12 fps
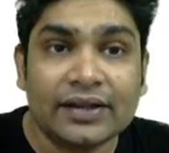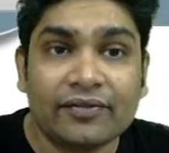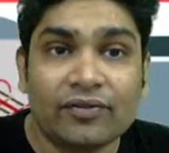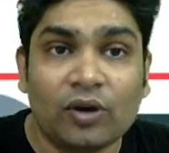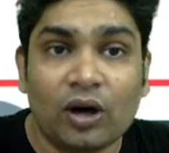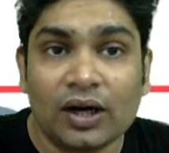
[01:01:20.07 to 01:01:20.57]

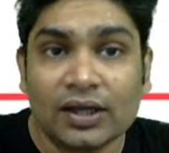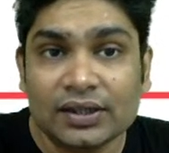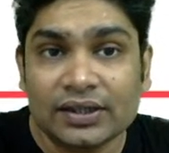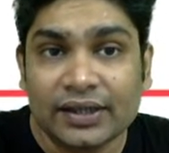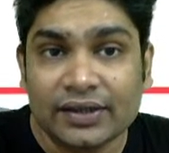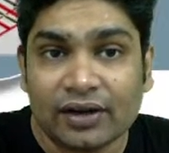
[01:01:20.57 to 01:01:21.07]
for
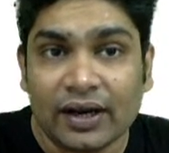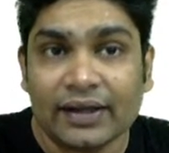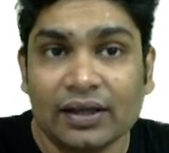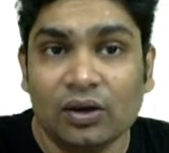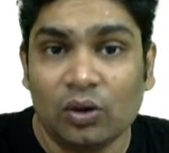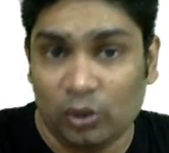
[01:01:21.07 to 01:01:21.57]
the
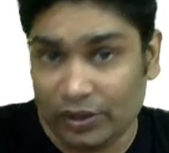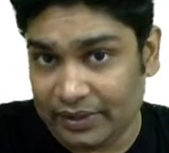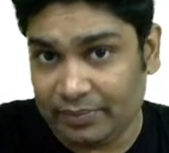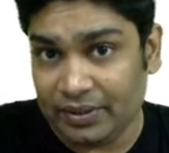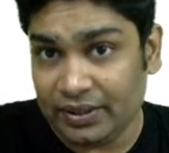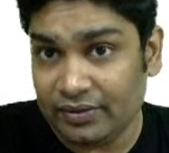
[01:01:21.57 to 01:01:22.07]
triangle
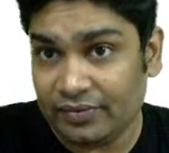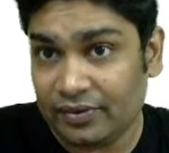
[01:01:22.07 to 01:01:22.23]
OAB.